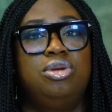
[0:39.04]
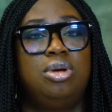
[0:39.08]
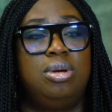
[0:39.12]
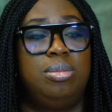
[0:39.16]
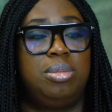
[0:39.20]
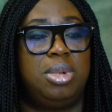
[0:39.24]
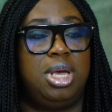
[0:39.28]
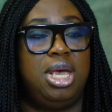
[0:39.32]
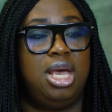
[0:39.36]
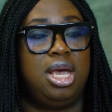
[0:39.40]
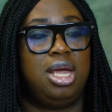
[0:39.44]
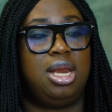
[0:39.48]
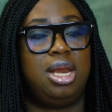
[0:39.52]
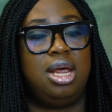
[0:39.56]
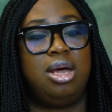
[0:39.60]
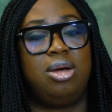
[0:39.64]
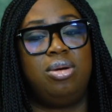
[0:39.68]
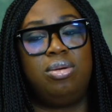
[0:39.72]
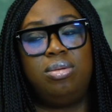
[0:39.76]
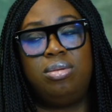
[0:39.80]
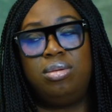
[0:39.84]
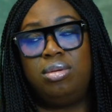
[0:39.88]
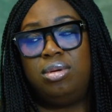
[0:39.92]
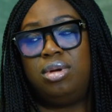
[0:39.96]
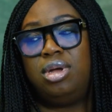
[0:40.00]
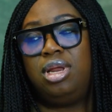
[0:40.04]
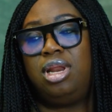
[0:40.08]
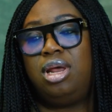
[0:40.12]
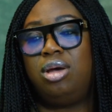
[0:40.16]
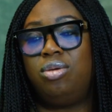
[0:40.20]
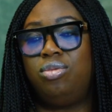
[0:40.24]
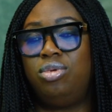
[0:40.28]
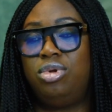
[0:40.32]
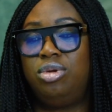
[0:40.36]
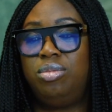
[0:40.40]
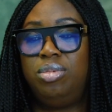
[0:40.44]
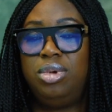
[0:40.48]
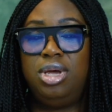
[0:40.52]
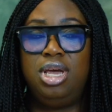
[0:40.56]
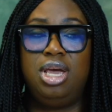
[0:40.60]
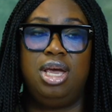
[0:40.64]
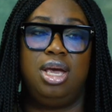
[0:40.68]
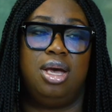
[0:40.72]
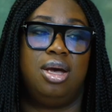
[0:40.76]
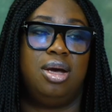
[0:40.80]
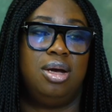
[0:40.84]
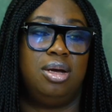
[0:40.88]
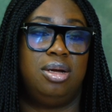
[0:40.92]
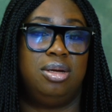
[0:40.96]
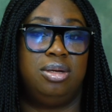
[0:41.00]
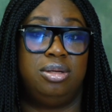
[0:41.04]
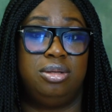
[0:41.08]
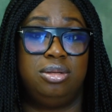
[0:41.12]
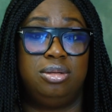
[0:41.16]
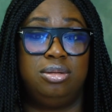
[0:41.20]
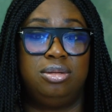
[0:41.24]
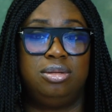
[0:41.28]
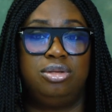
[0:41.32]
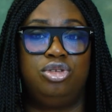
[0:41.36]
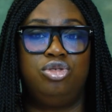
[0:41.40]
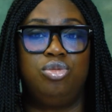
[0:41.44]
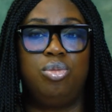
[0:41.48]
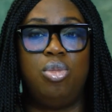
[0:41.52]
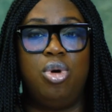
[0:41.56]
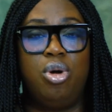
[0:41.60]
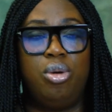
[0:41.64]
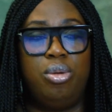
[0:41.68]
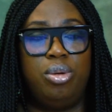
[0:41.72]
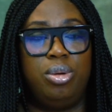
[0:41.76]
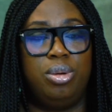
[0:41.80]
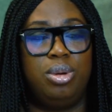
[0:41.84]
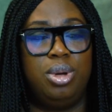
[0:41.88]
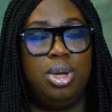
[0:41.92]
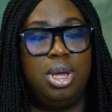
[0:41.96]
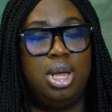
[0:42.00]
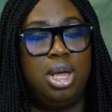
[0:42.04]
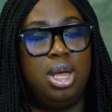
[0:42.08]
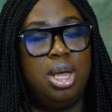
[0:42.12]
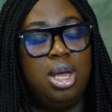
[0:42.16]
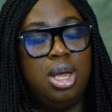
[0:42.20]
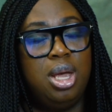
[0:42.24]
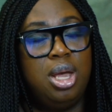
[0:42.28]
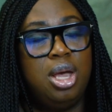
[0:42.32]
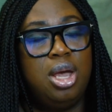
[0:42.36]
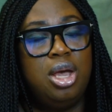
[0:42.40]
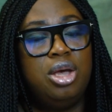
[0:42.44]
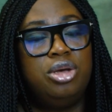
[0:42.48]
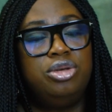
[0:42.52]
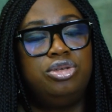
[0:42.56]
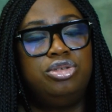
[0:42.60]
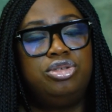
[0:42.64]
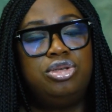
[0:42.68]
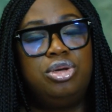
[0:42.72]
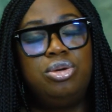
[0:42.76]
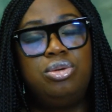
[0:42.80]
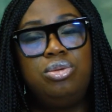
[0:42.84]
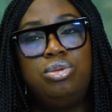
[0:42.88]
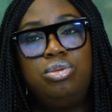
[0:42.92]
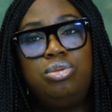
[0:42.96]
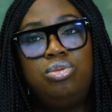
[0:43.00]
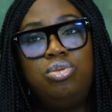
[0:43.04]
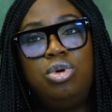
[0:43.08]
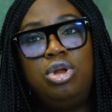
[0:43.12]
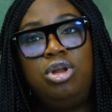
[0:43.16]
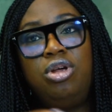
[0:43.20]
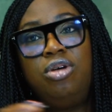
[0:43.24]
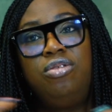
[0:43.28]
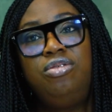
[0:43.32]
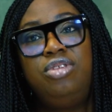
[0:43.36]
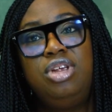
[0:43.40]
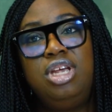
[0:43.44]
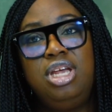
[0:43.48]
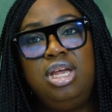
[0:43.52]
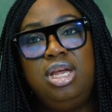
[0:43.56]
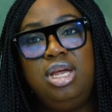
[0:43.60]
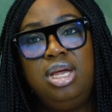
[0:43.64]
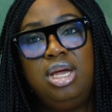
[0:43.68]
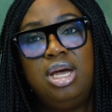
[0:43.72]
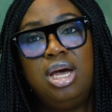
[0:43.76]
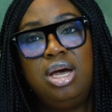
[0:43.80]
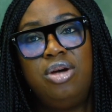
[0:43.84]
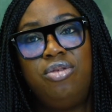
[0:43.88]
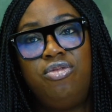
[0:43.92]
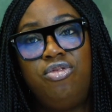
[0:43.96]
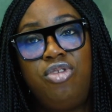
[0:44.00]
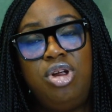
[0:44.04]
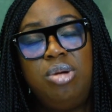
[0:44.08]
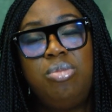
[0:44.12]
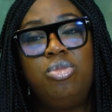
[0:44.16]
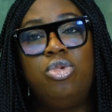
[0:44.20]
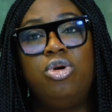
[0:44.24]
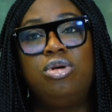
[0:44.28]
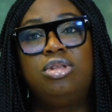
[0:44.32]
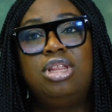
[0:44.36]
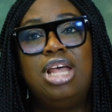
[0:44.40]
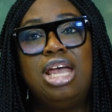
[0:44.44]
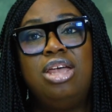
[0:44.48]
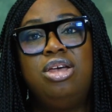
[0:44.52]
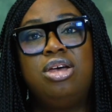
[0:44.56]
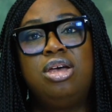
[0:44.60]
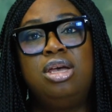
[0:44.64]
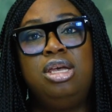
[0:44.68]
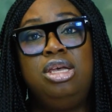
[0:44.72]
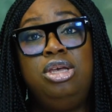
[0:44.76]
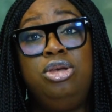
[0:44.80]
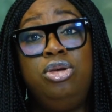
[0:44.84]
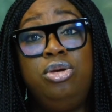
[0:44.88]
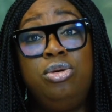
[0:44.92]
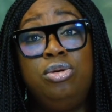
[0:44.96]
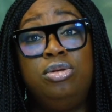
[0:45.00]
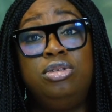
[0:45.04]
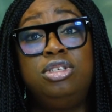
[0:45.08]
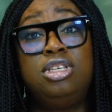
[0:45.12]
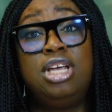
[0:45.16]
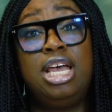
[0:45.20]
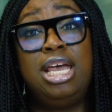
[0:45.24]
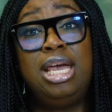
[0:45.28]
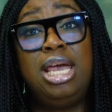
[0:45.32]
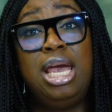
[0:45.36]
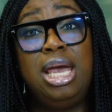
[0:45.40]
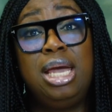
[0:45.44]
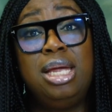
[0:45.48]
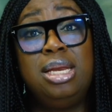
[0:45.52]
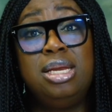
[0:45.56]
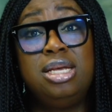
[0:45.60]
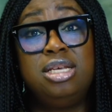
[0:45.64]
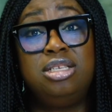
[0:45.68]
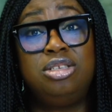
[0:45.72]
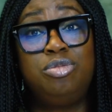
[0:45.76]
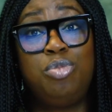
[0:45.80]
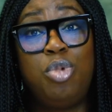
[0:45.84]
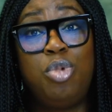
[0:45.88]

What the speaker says: So I'm here now and I want to be here tomorrow. So one of the framework that you can use again is